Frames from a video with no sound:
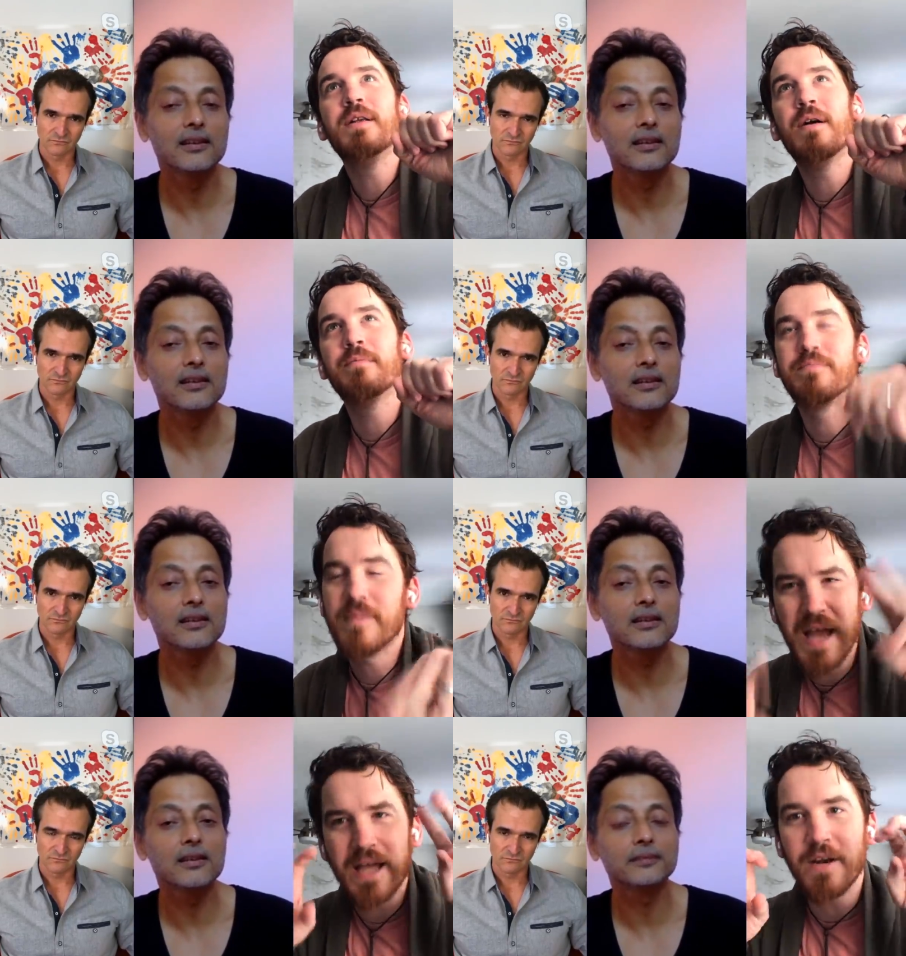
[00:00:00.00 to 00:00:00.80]

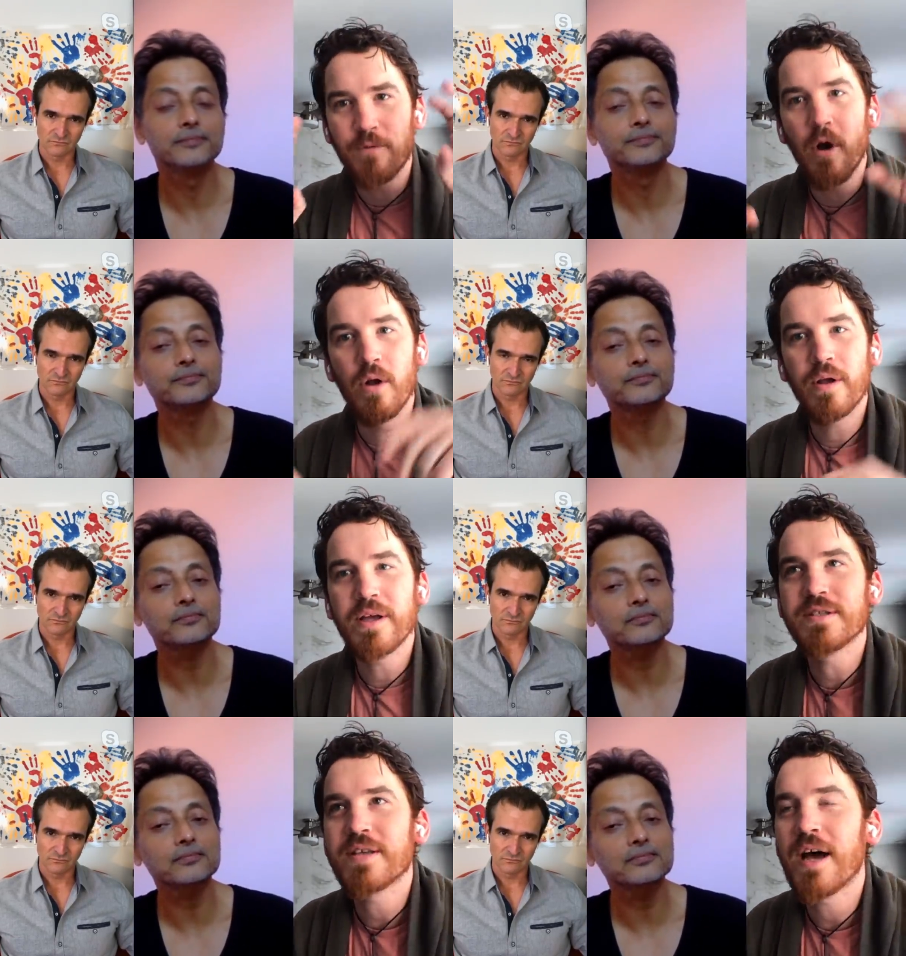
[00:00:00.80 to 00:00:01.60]
Speaker 1: negative
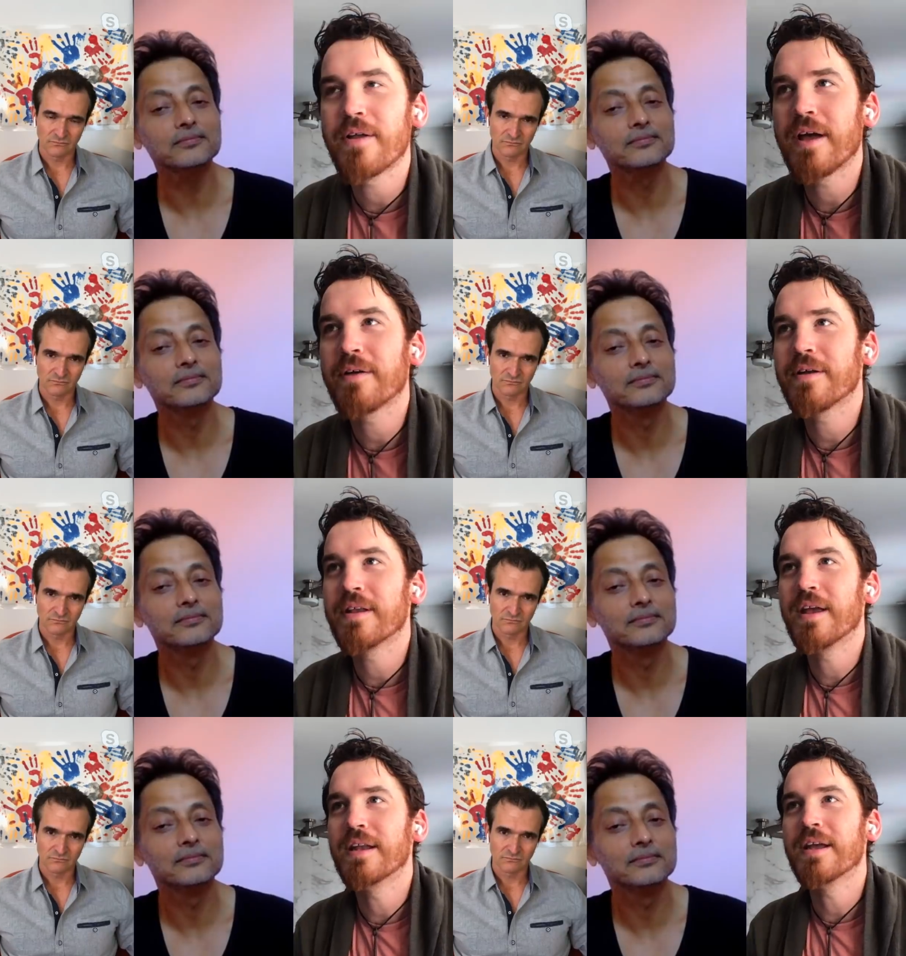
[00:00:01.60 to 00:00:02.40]
role, is how
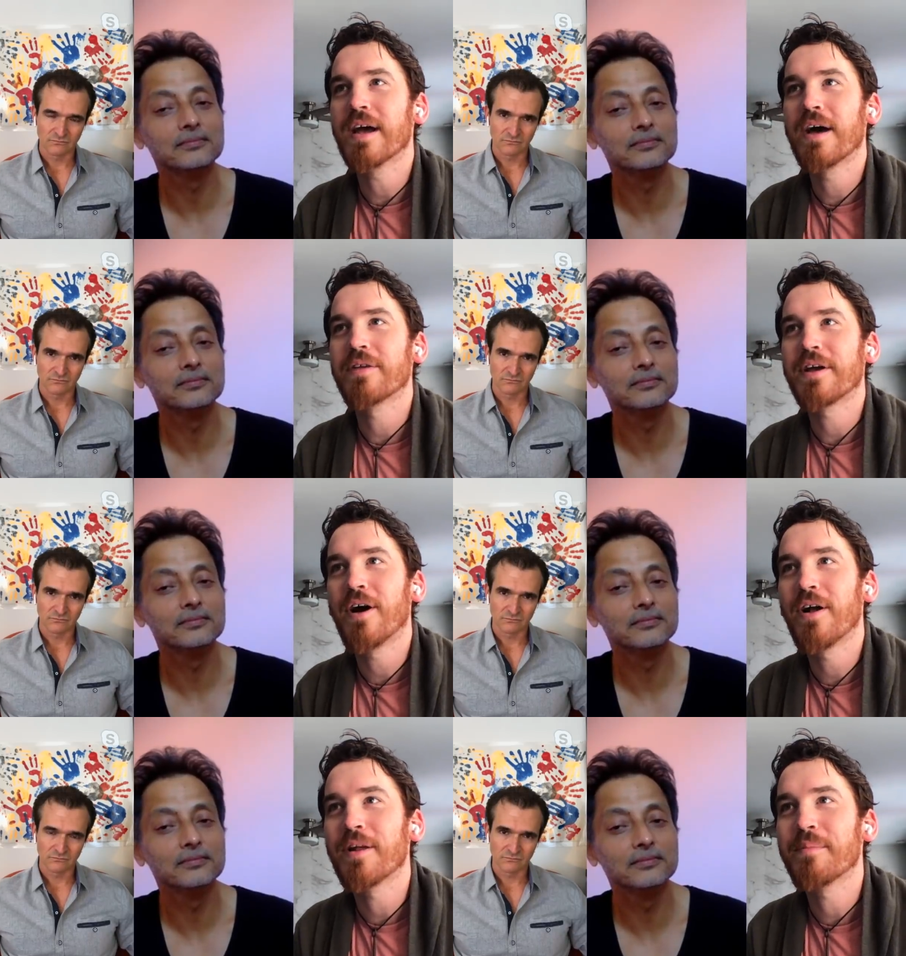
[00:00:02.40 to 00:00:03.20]
in India how
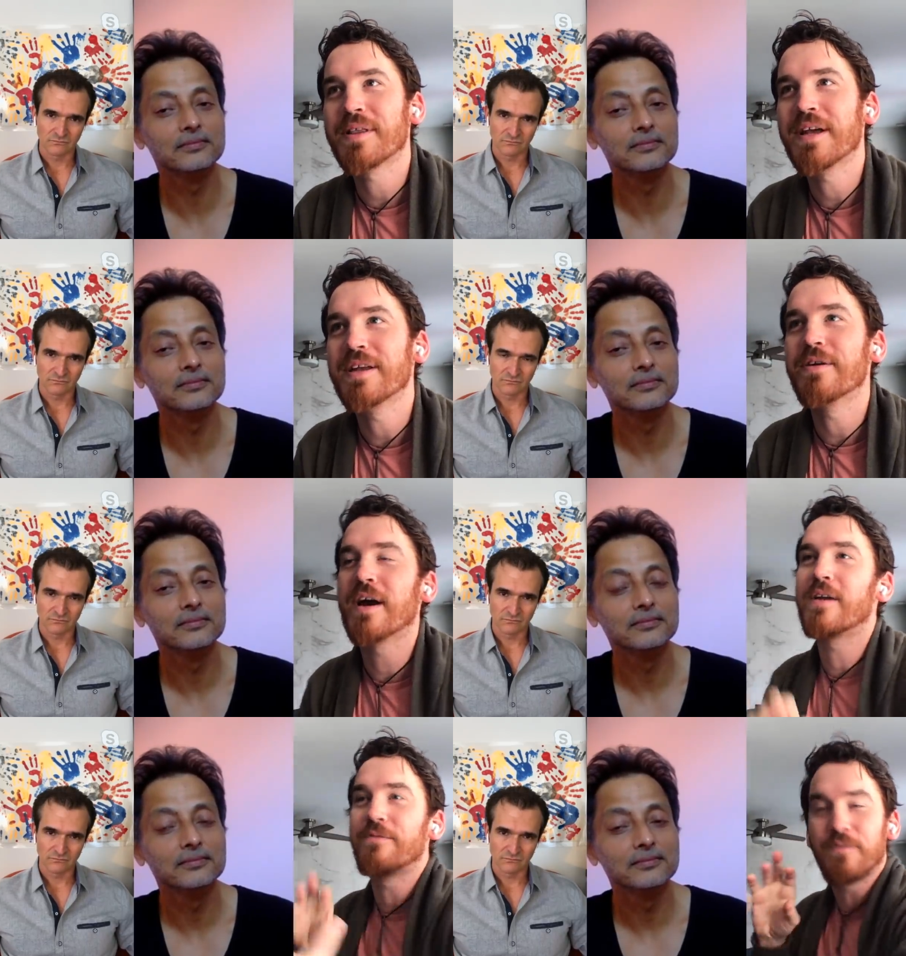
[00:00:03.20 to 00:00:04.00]
they call it, but then
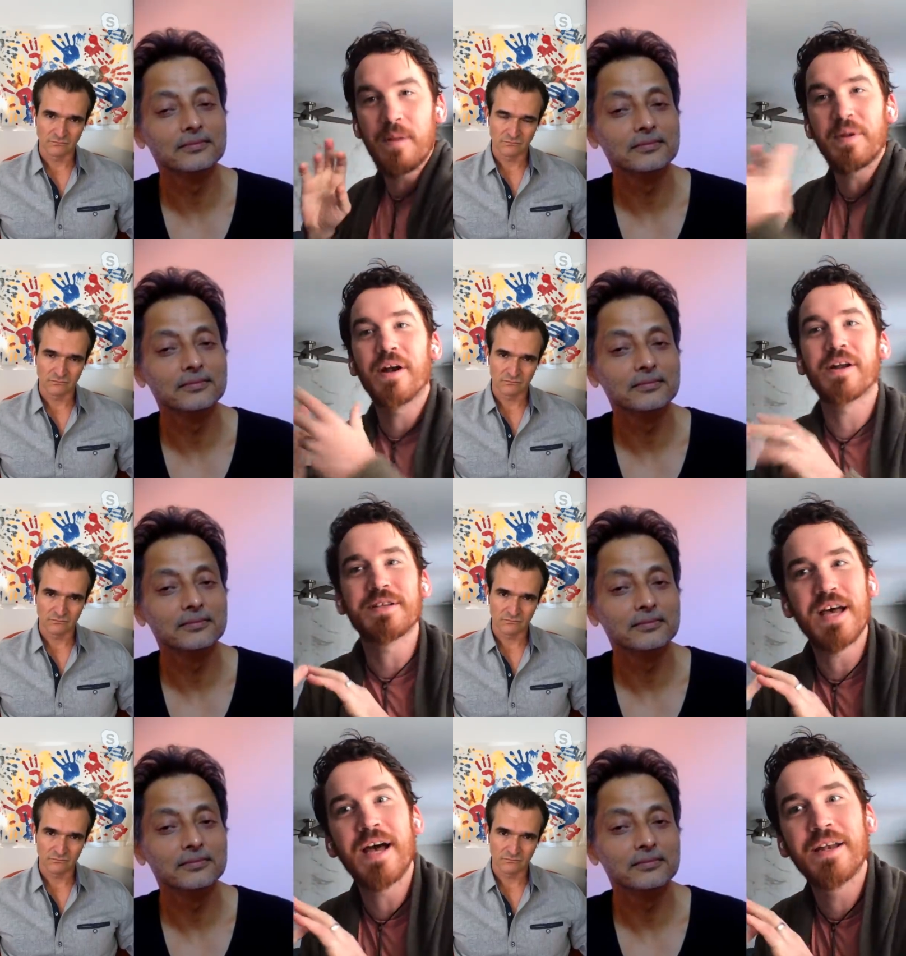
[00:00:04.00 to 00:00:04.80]
you kind of flip it
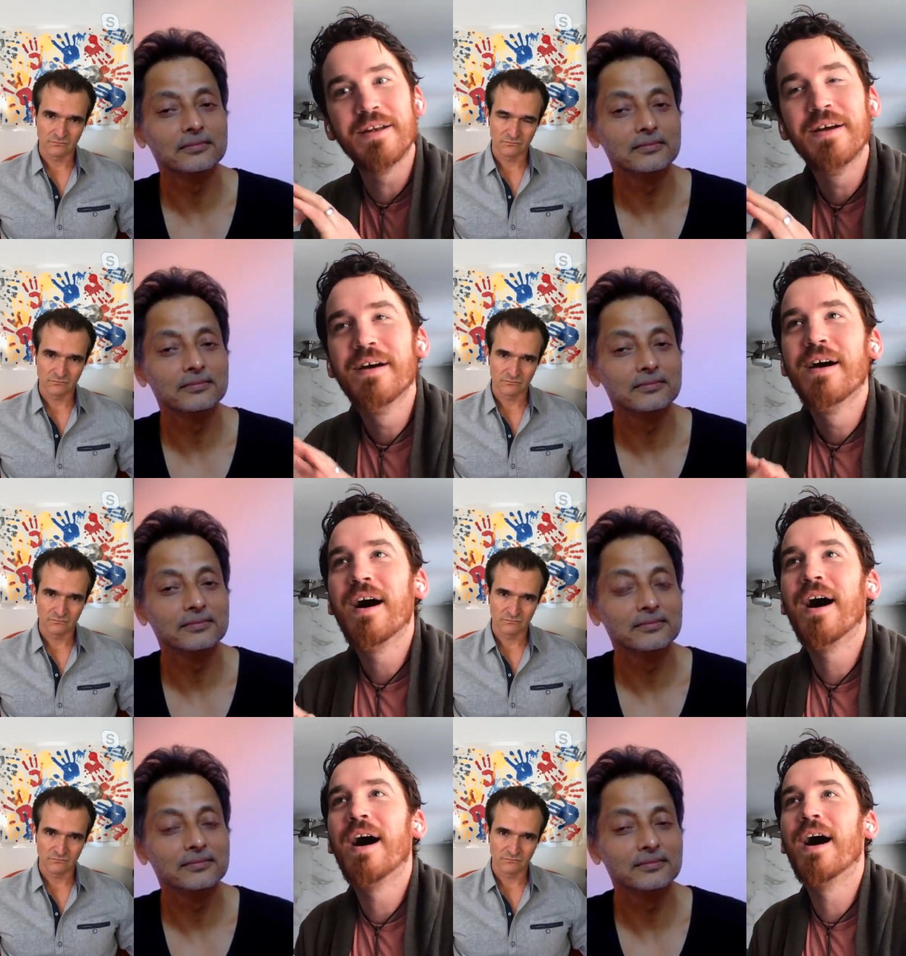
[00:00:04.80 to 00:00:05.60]
on its head,
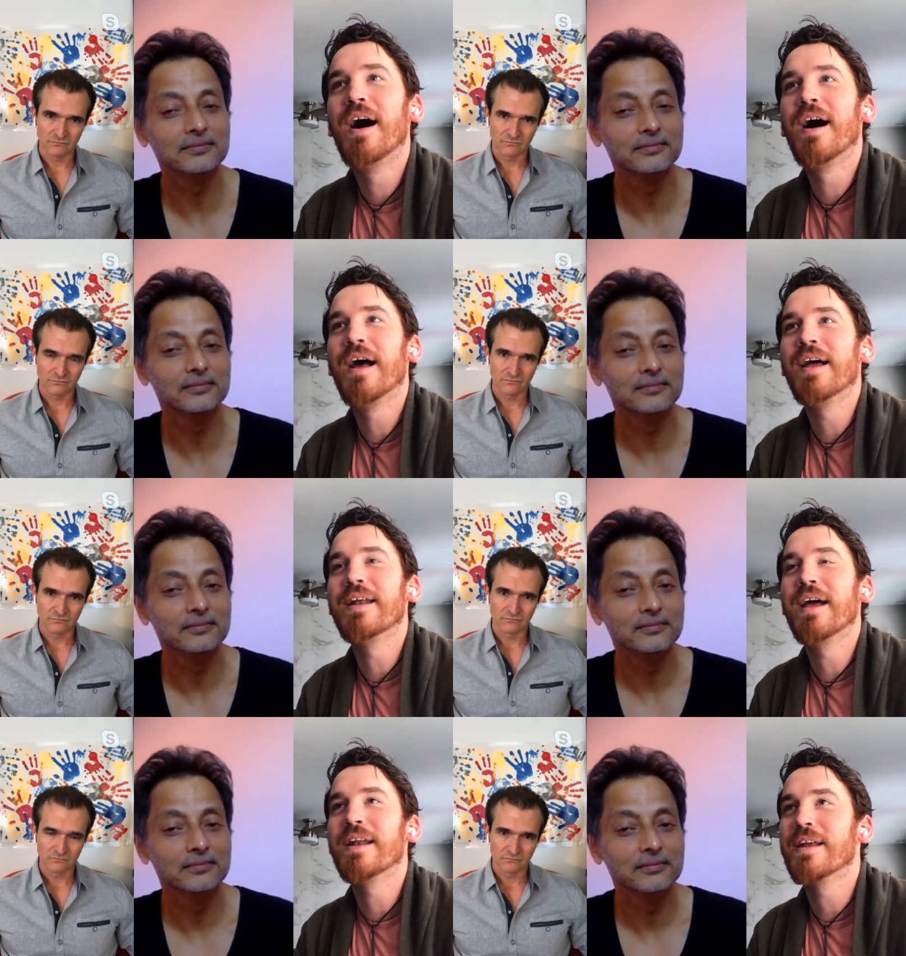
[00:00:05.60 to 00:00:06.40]

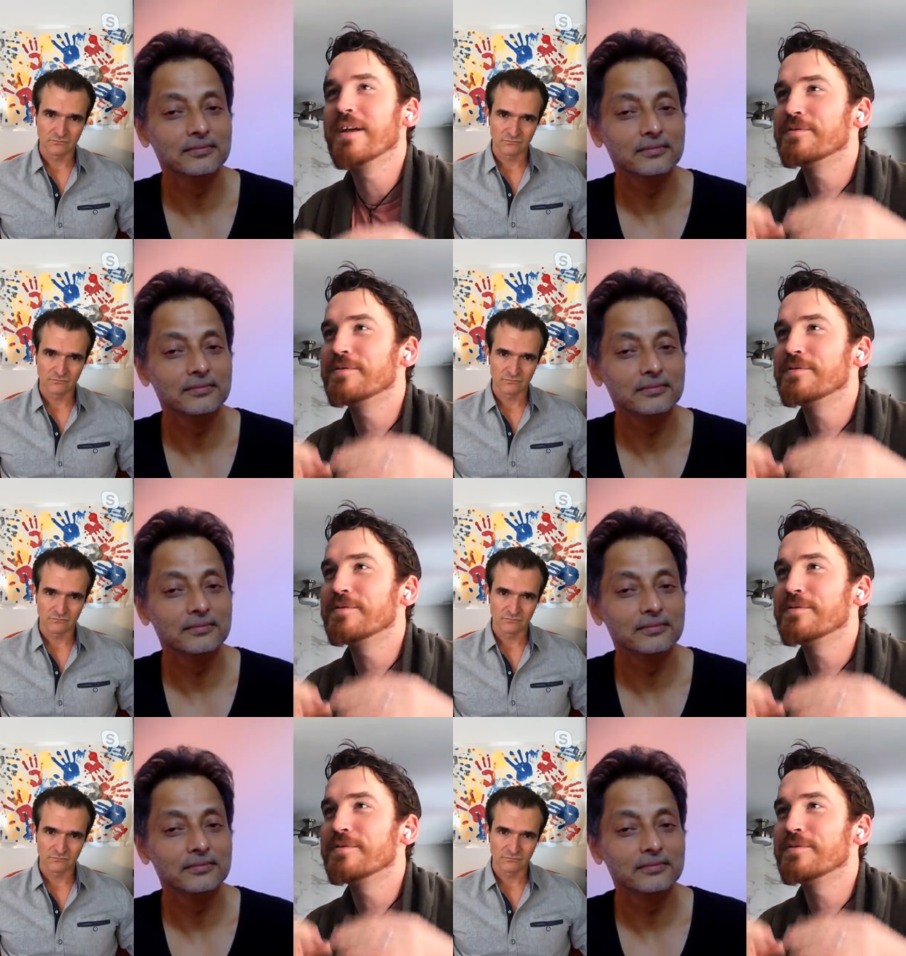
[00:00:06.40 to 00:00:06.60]
and